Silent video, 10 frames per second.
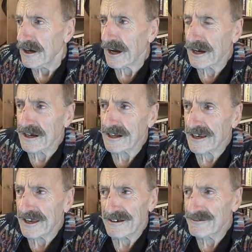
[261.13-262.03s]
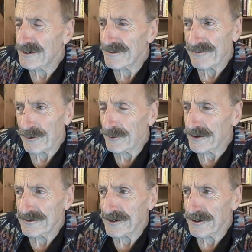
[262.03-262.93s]
and clean all
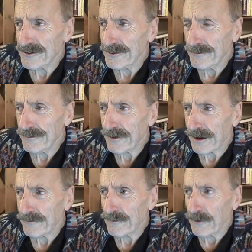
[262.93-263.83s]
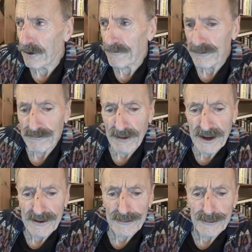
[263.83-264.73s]
the dirt and fluff off the
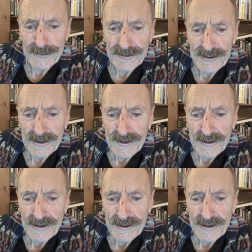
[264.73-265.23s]
rails.